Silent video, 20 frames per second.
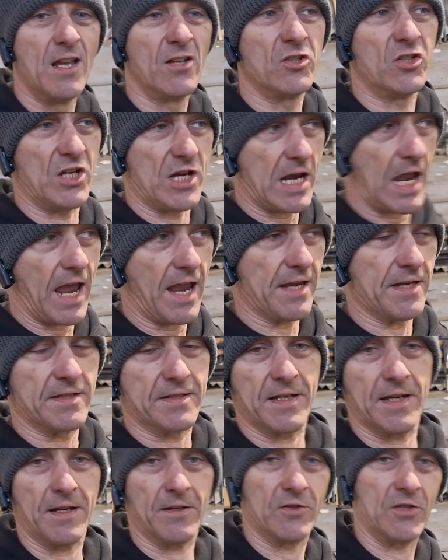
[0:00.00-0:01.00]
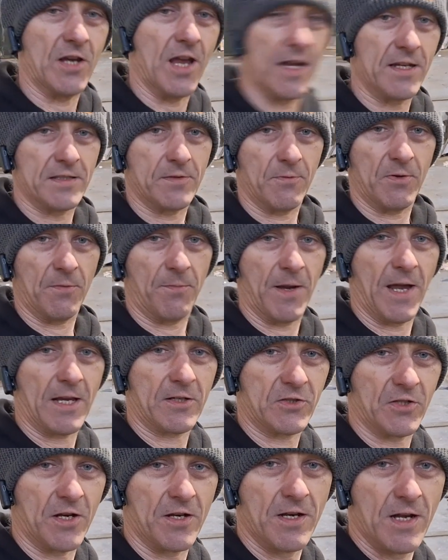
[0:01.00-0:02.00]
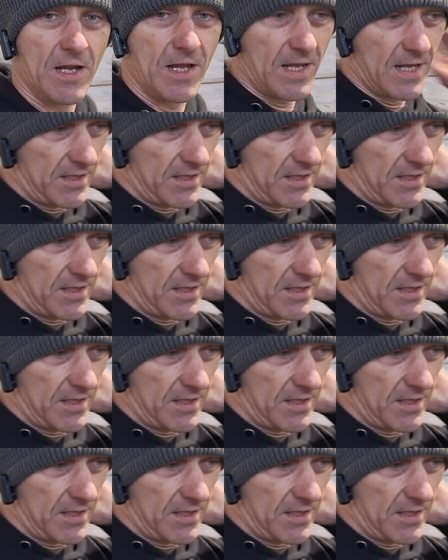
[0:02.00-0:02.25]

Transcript: She hates it. She hates it with a passion.